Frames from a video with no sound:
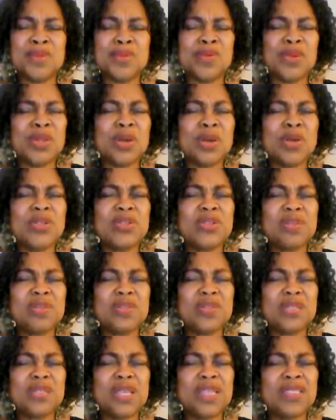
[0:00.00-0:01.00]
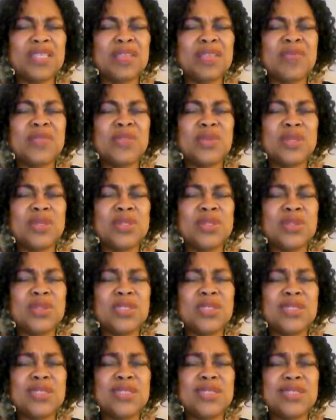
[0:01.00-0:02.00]
for the husbands he has given to his
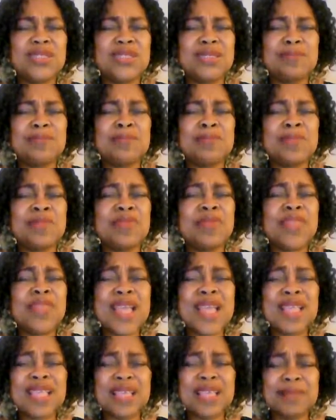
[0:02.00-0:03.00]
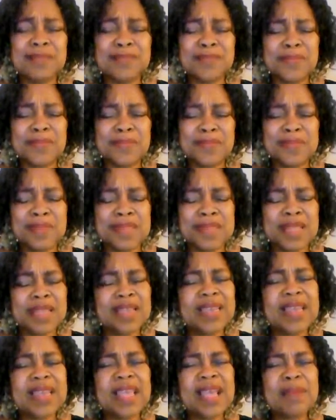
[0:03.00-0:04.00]
daughters. Thank him
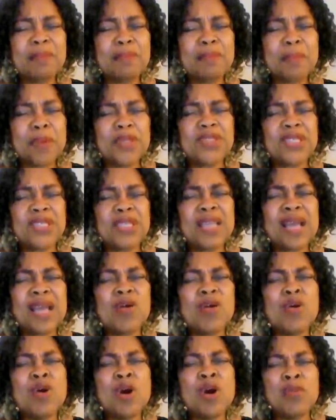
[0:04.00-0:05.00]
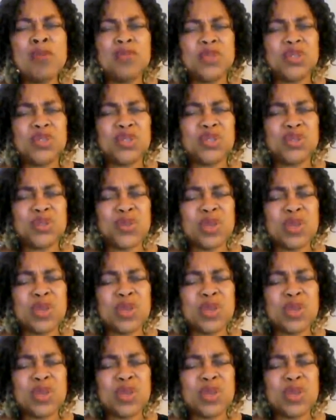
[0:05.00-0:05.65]
that they are priests in their homes,